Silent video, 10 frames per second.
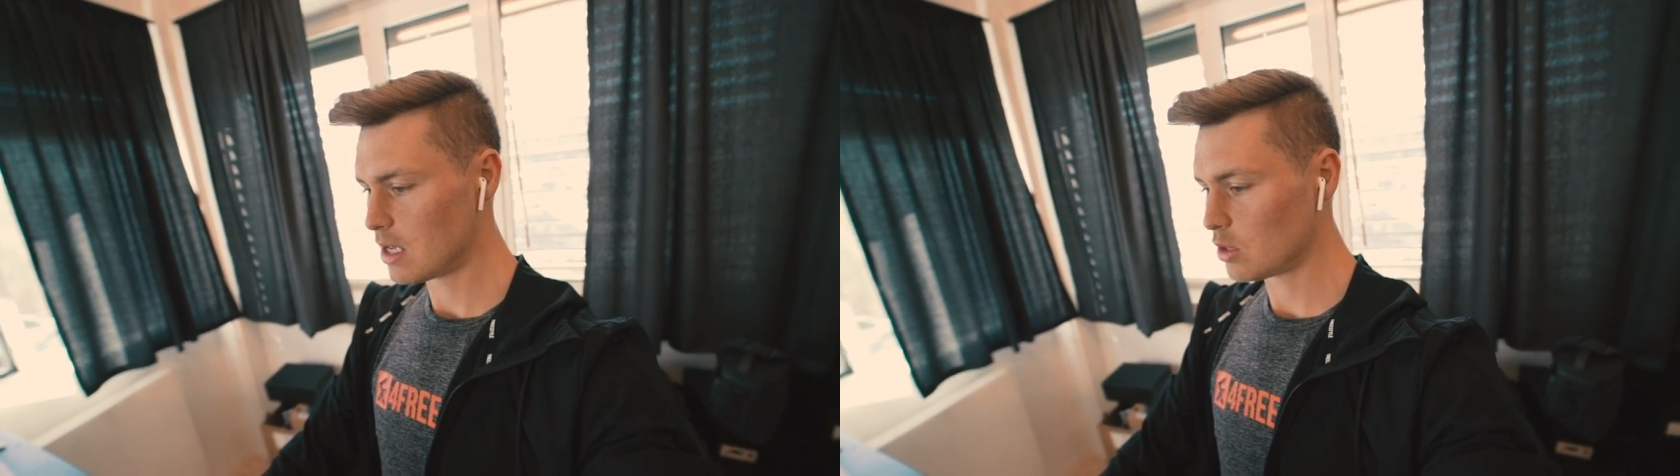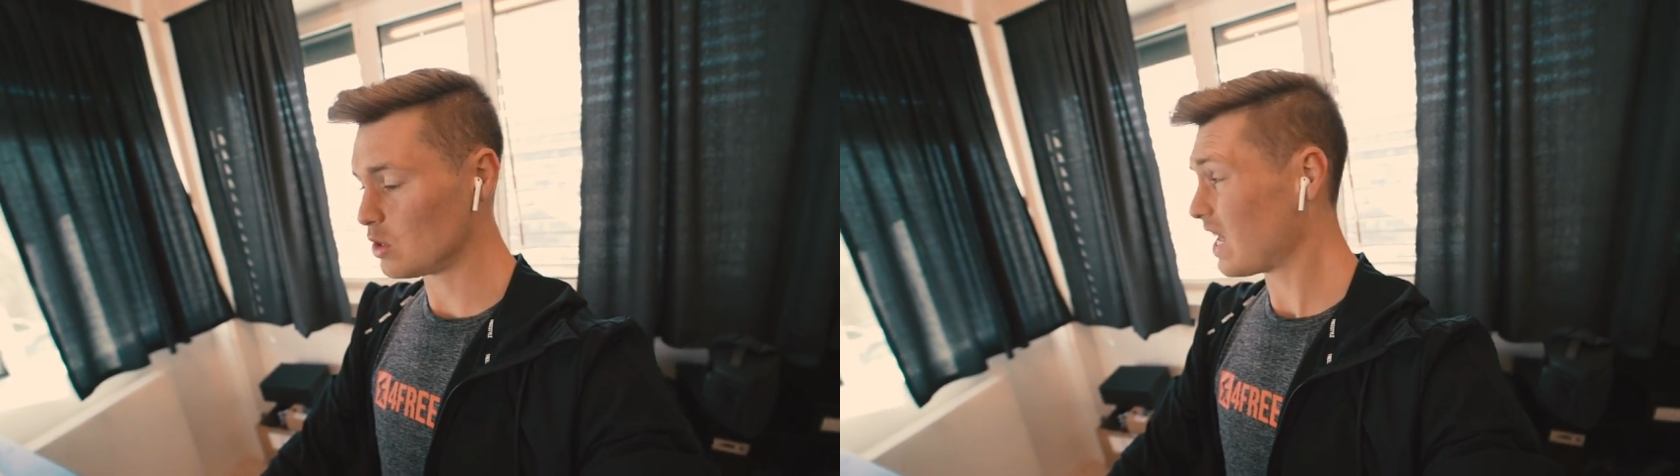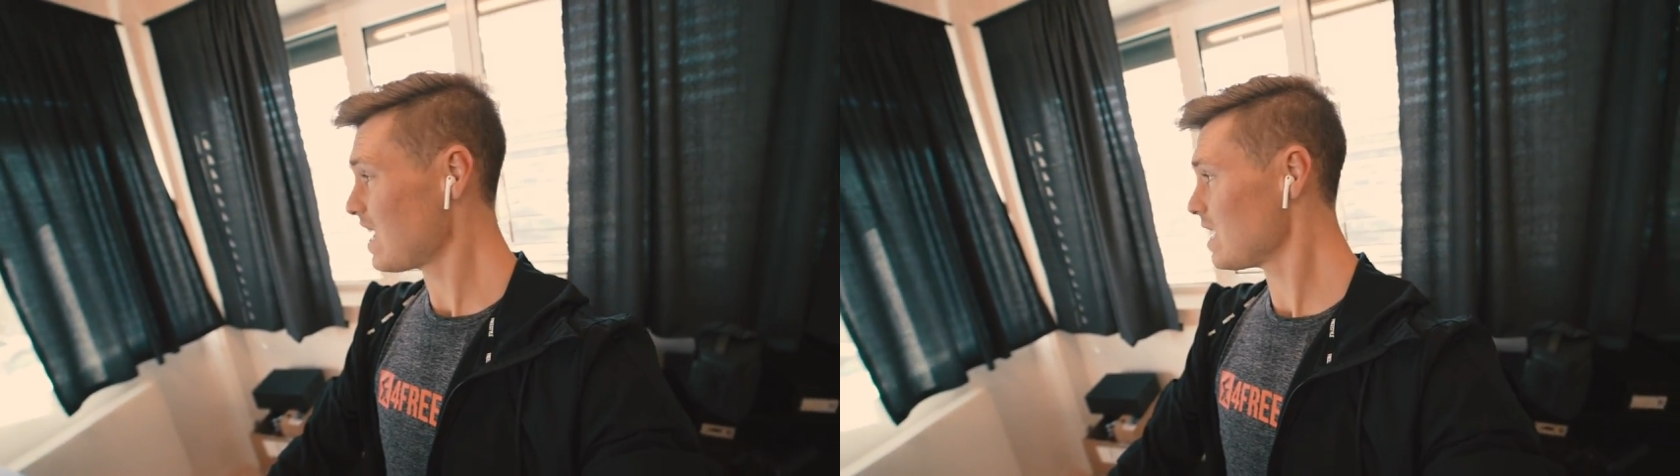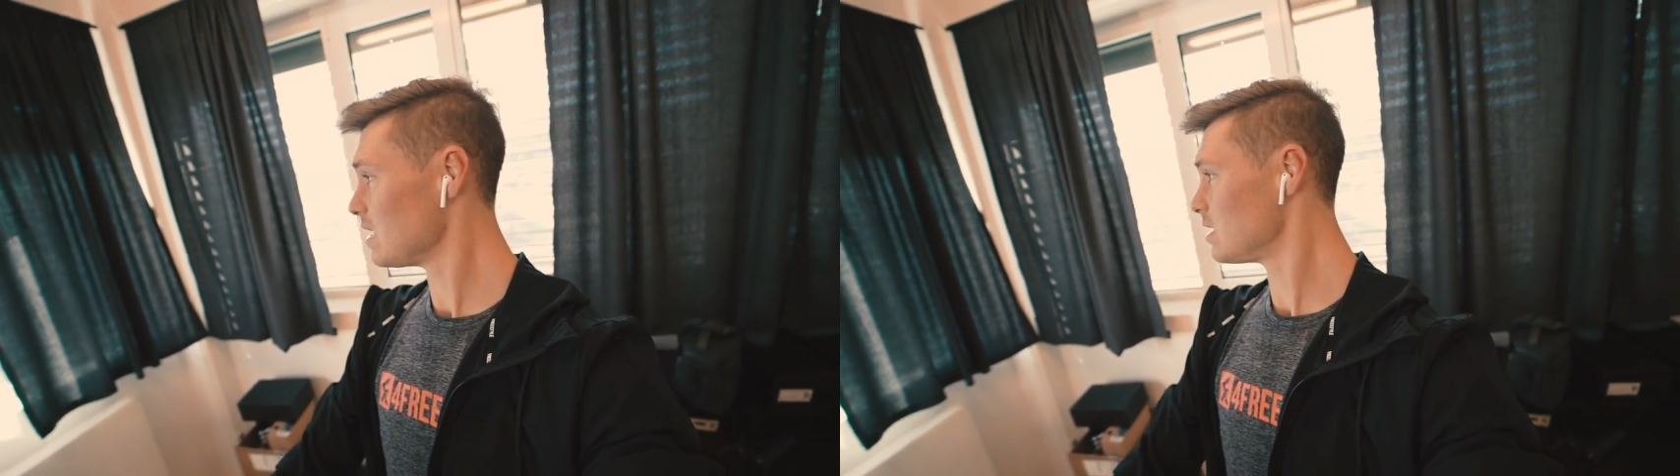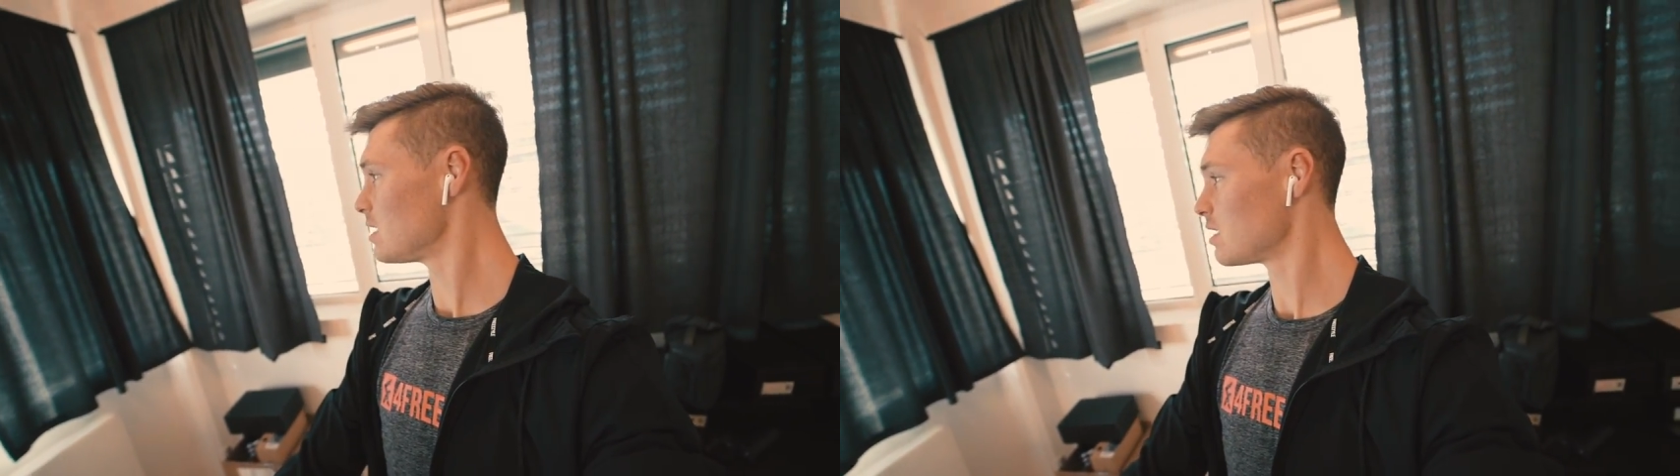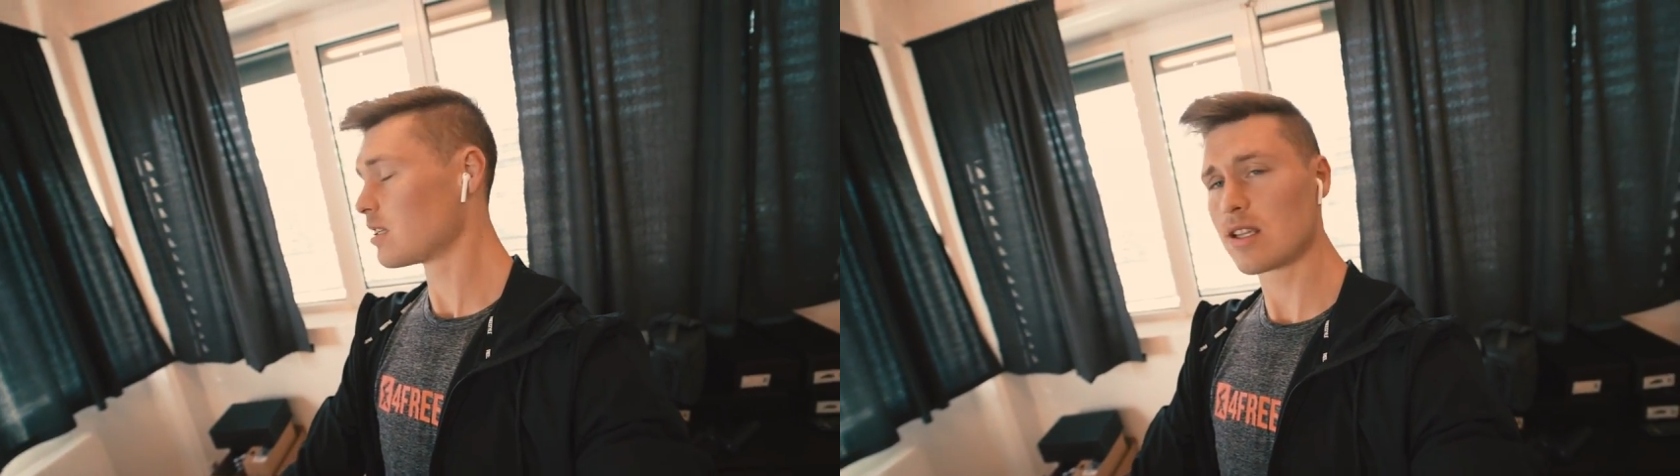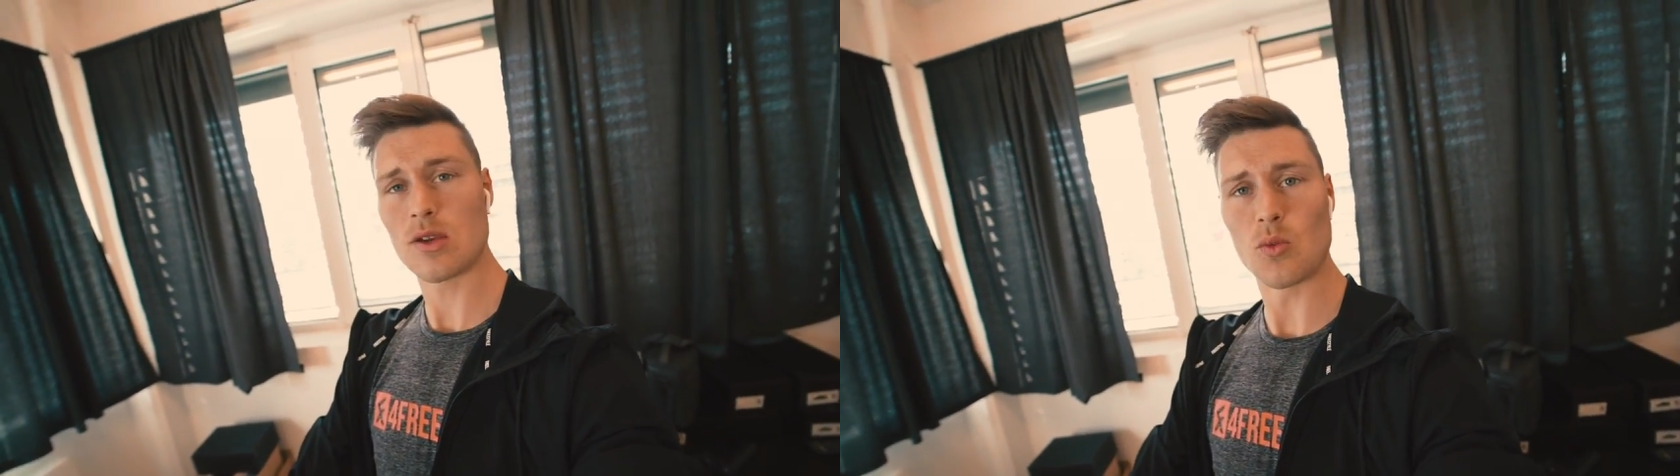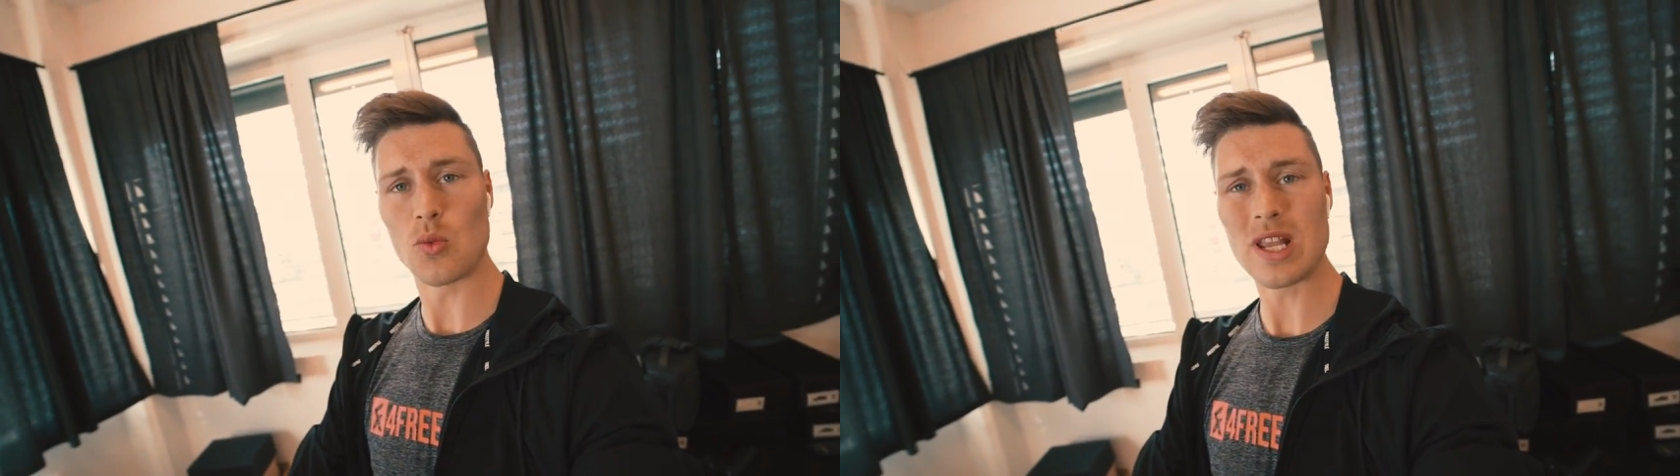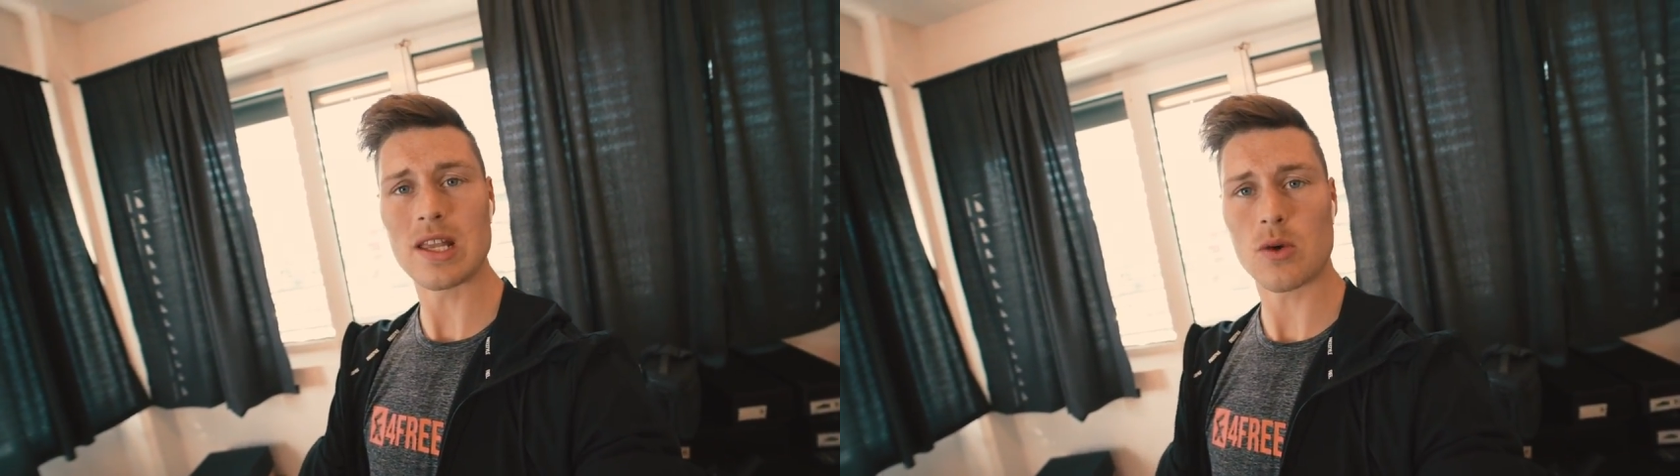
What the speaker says: today it's really